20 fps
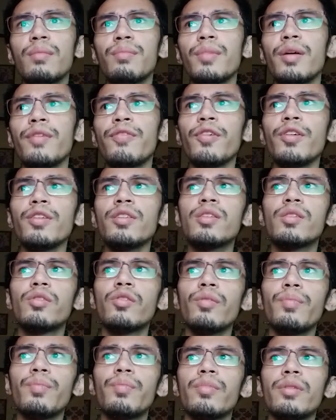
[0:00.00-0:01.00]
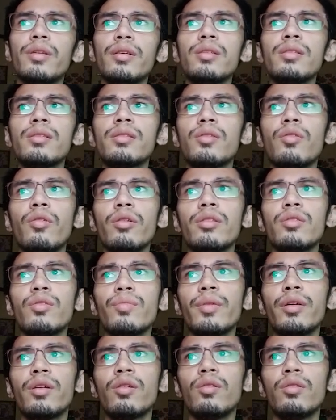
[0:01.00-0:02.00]
My first group is going to
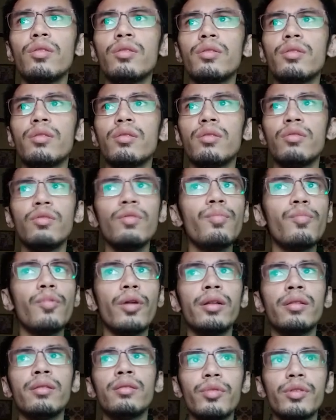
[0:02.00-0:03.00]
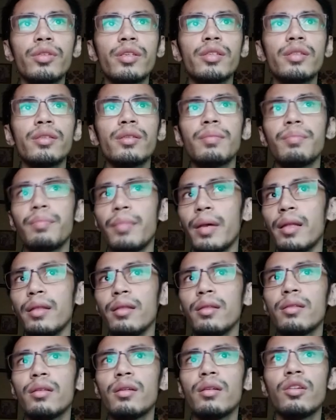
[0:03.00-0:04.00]
be called group 1, which is men,